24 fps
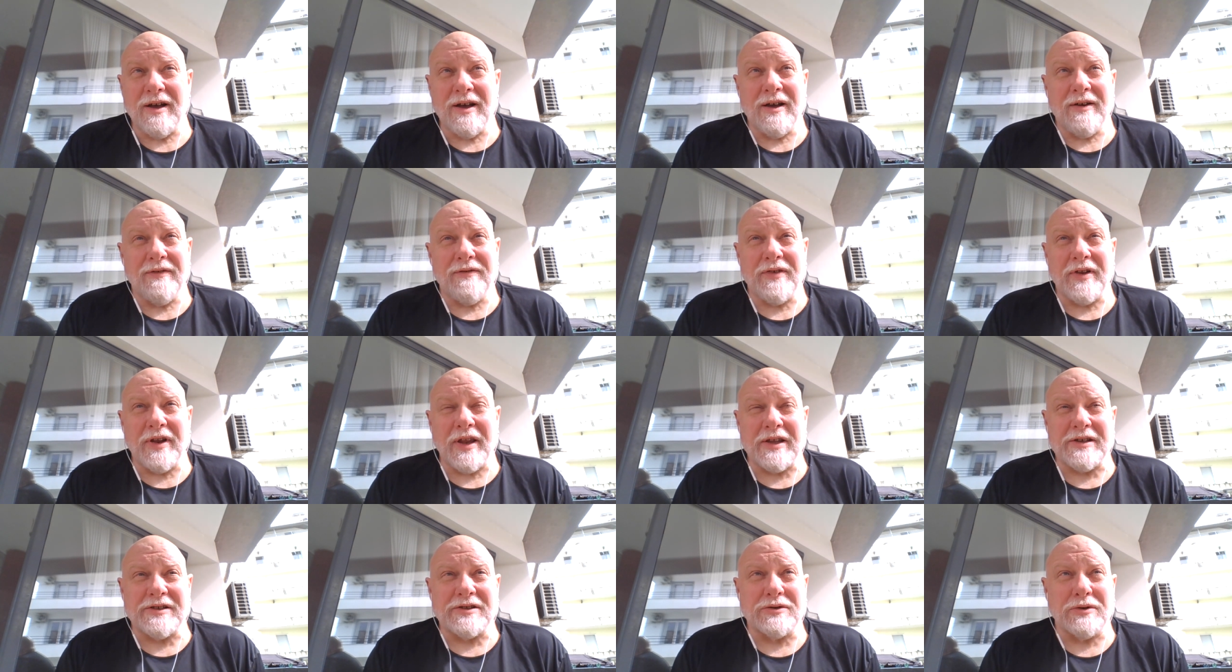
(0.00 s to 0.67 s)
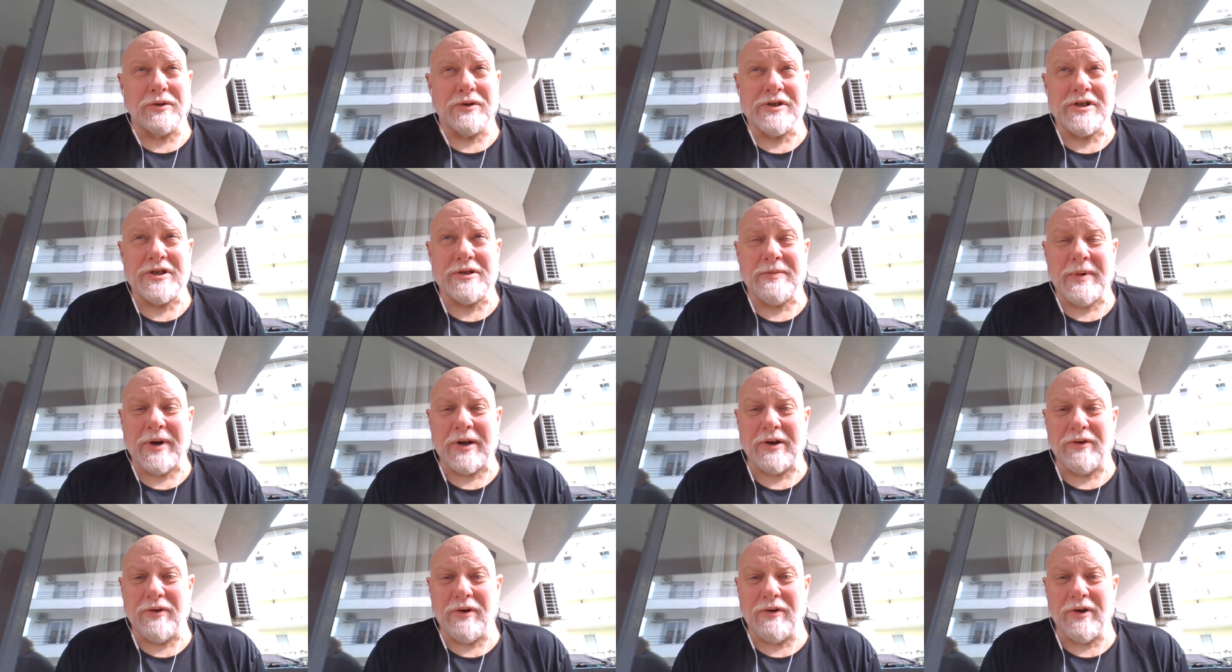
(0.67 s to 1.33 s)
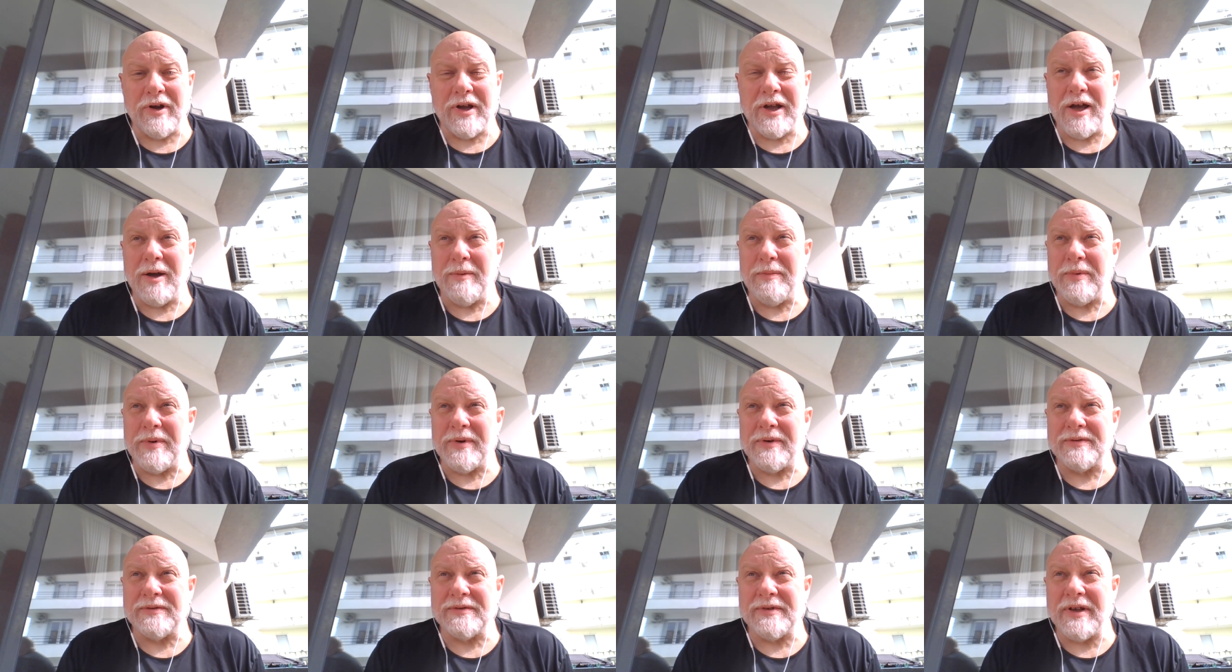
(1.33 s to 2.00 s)
If you like stories about growing up
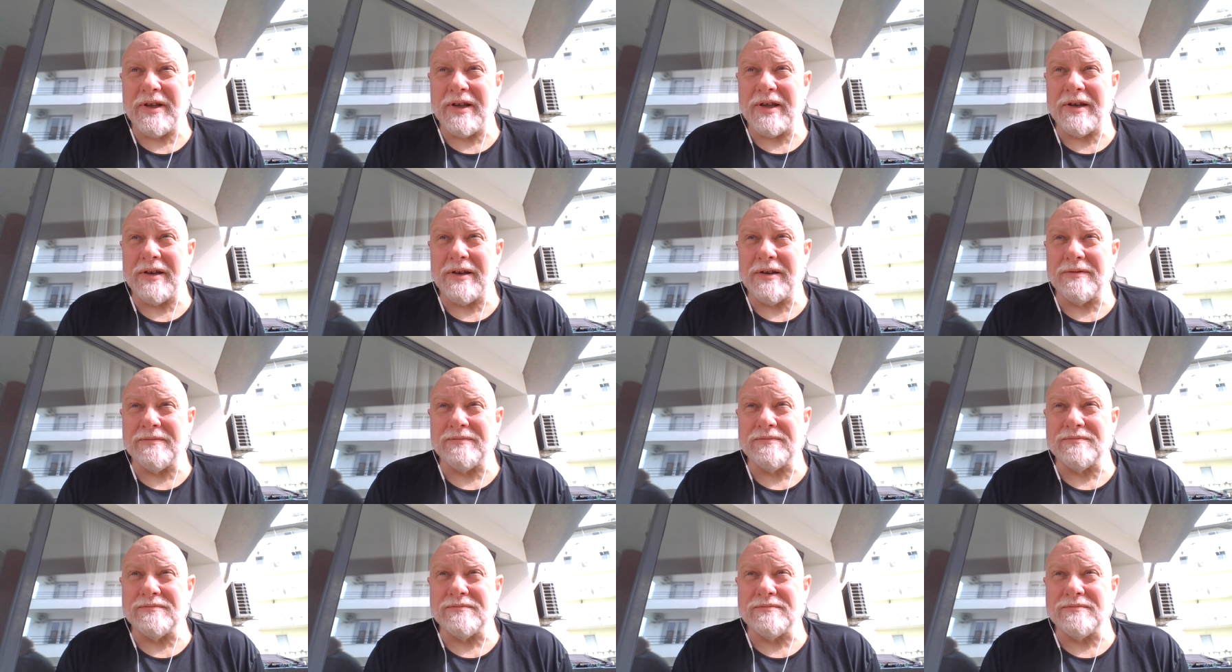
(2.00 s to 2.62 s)
in